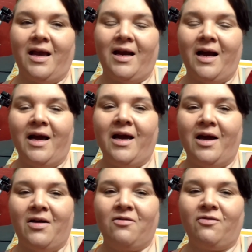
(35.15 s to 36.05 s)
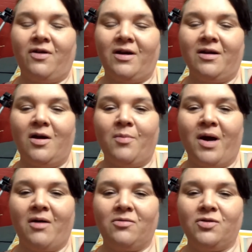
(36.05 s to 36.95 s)
and I have
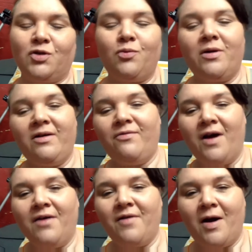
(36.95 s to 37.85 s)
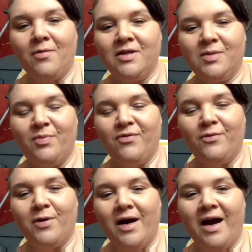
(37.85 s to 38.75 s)
about 25 hours before I